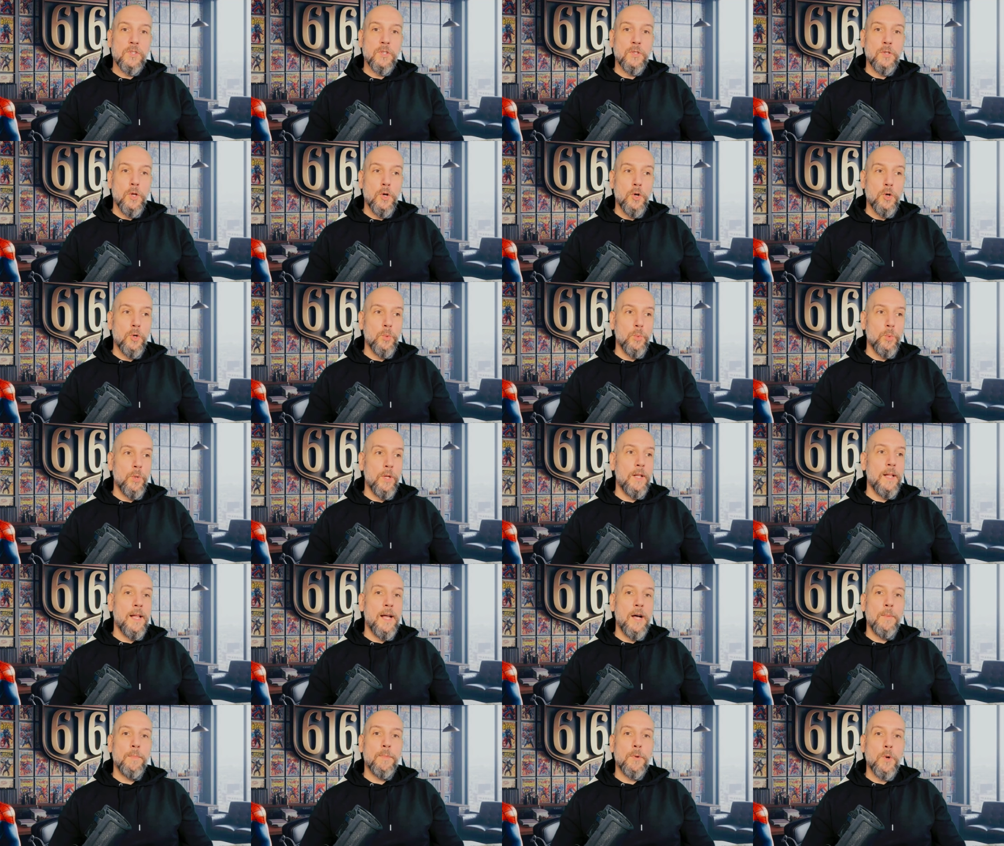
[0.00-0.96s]
alone
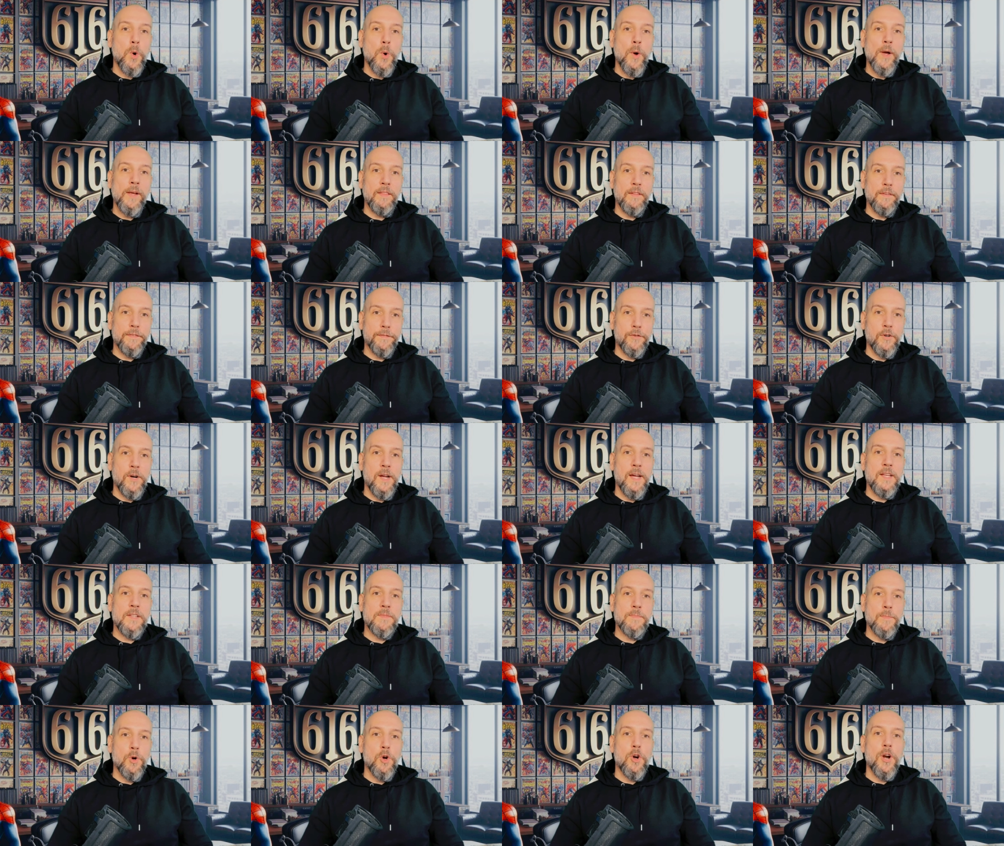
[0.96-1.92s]
will help coin the
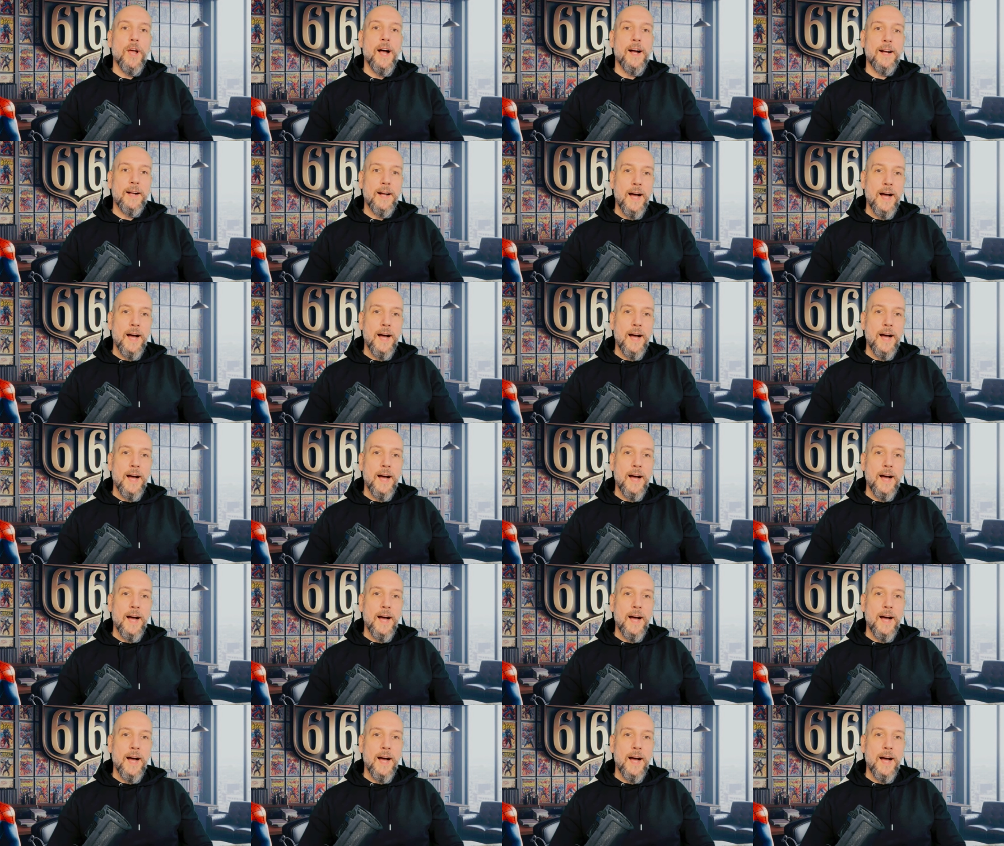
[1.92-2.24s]
phrase Murdock